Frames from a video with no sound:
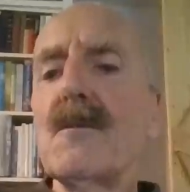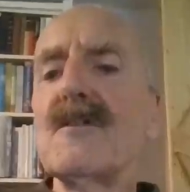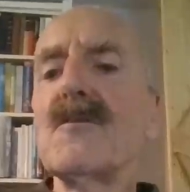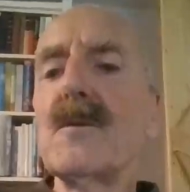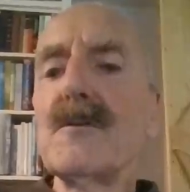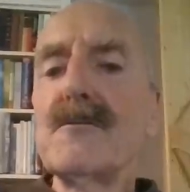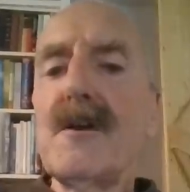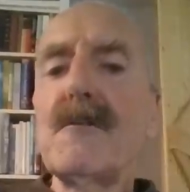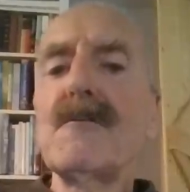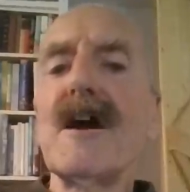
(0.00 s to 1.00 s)
which will
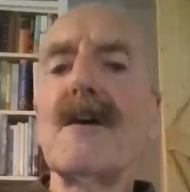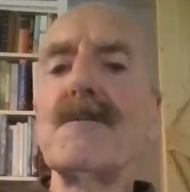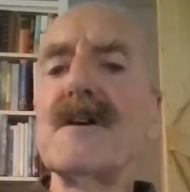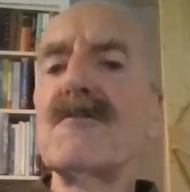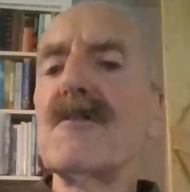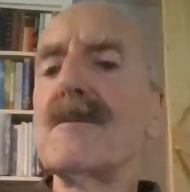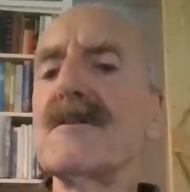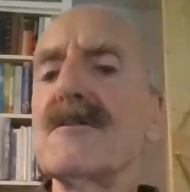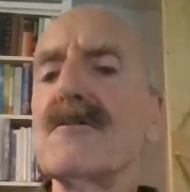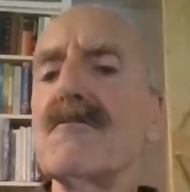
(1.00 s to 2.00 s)
no doubt be
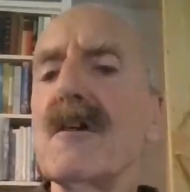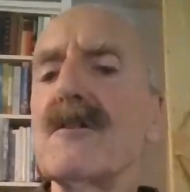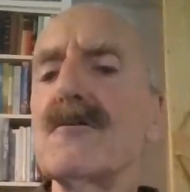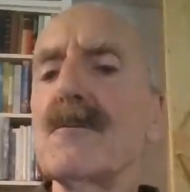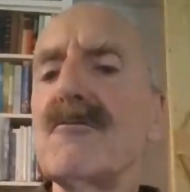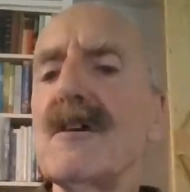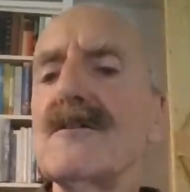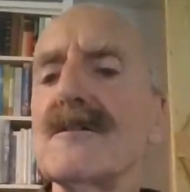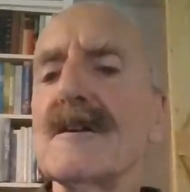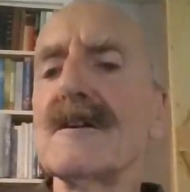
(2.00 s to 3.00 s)
attributed to racial
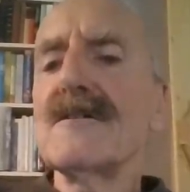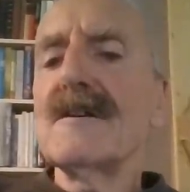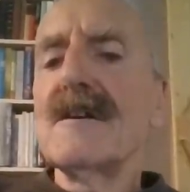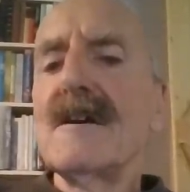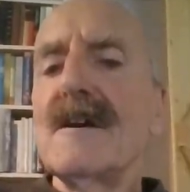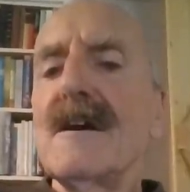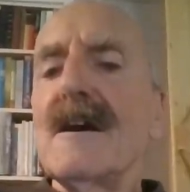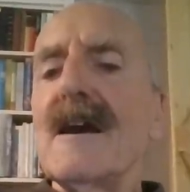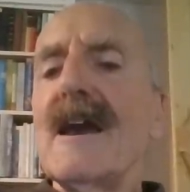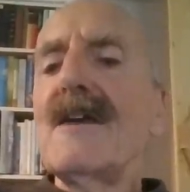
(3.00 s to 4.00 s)
prejudice.
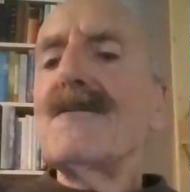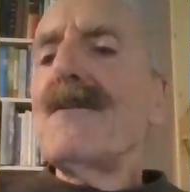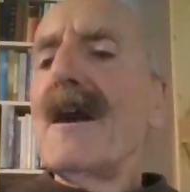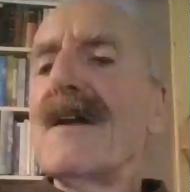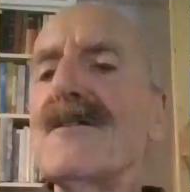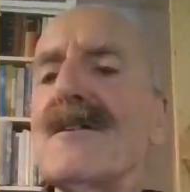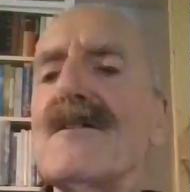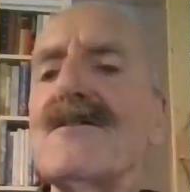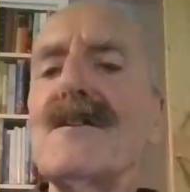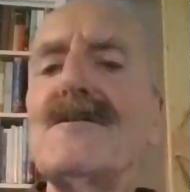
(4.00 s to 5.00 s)
In fact, it
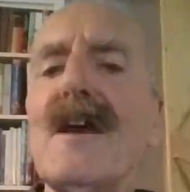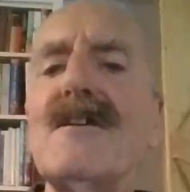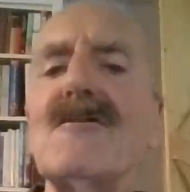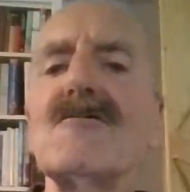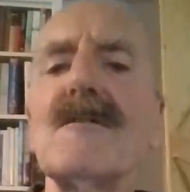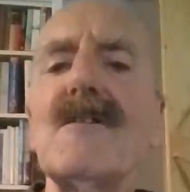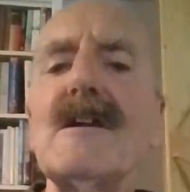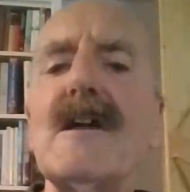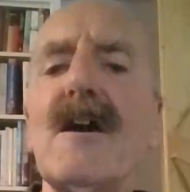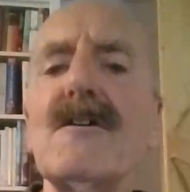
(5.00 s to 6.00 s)
is the nature of a
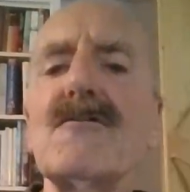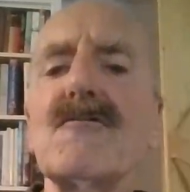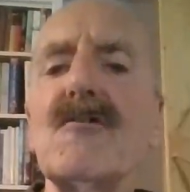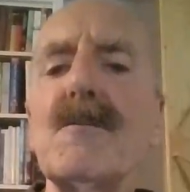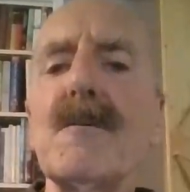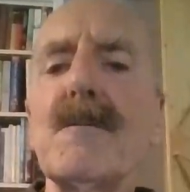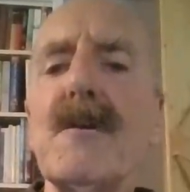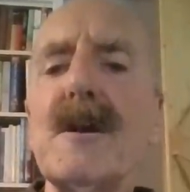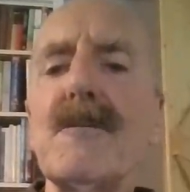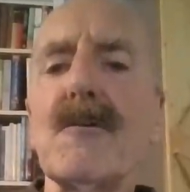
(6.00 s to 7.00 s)
large group of
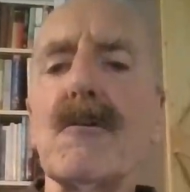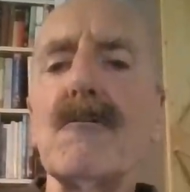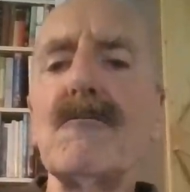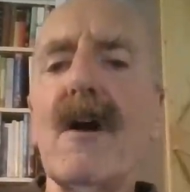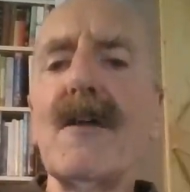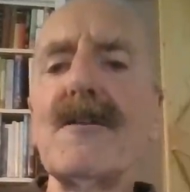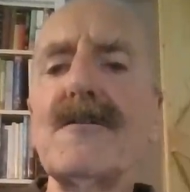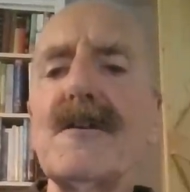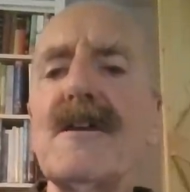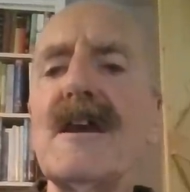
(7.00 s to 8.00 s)
people rather
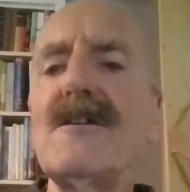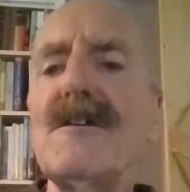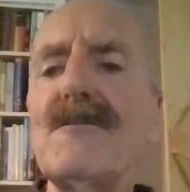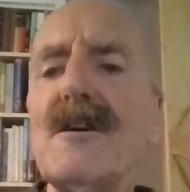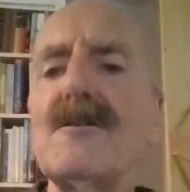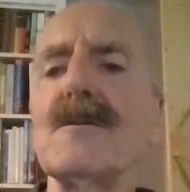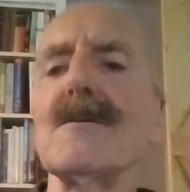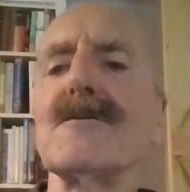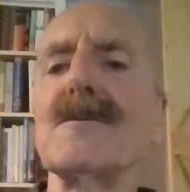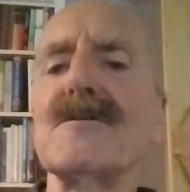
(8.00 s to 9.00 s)
than
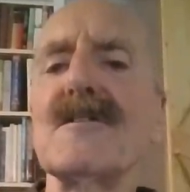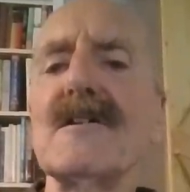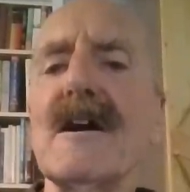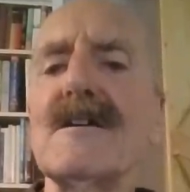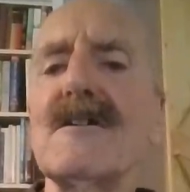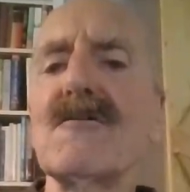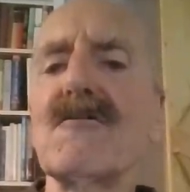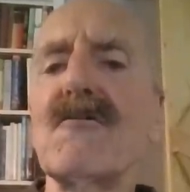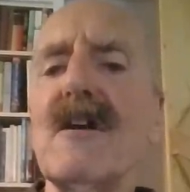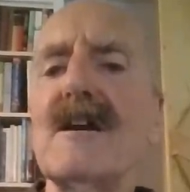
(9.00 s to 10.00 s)
individuals which is likely to
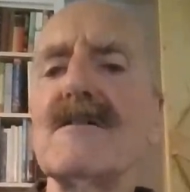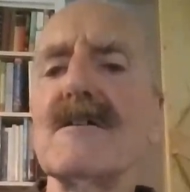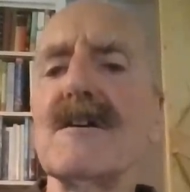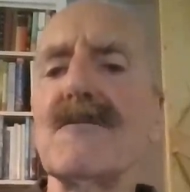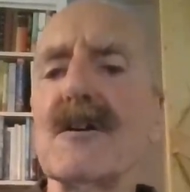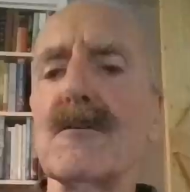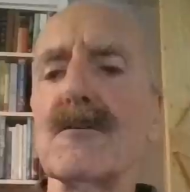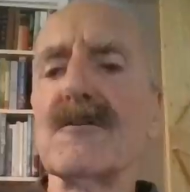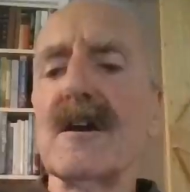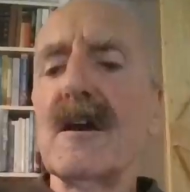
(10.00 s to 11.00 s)
create the
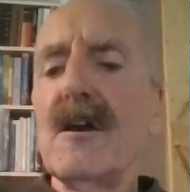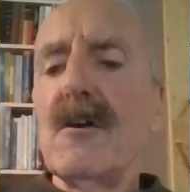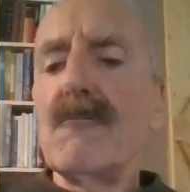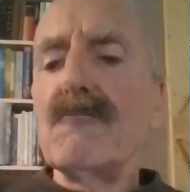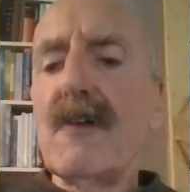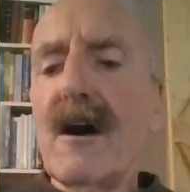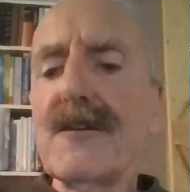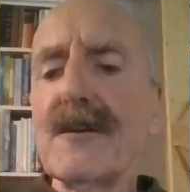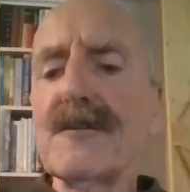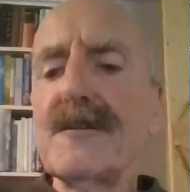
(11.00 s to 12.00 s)
difficulty,
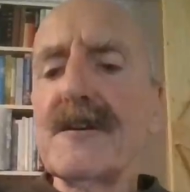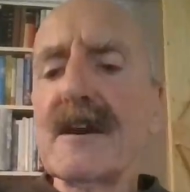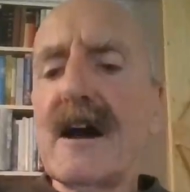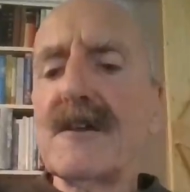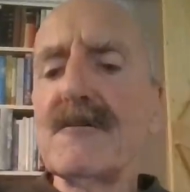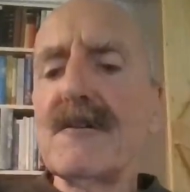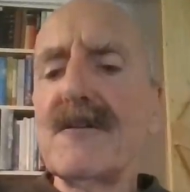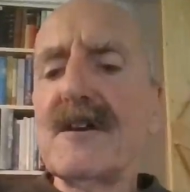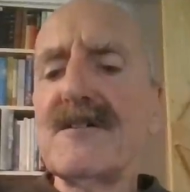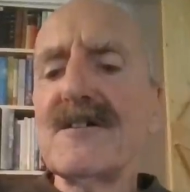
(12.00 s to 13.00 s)
rather than the colour
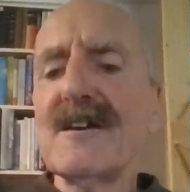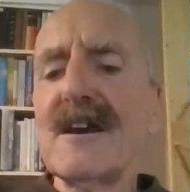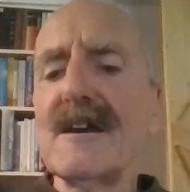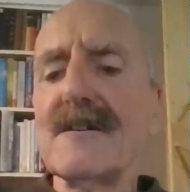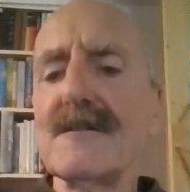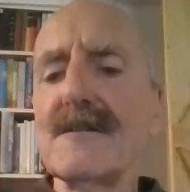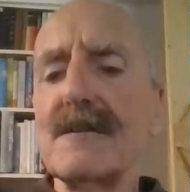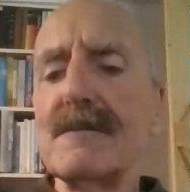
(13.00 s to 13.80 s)
of their skin.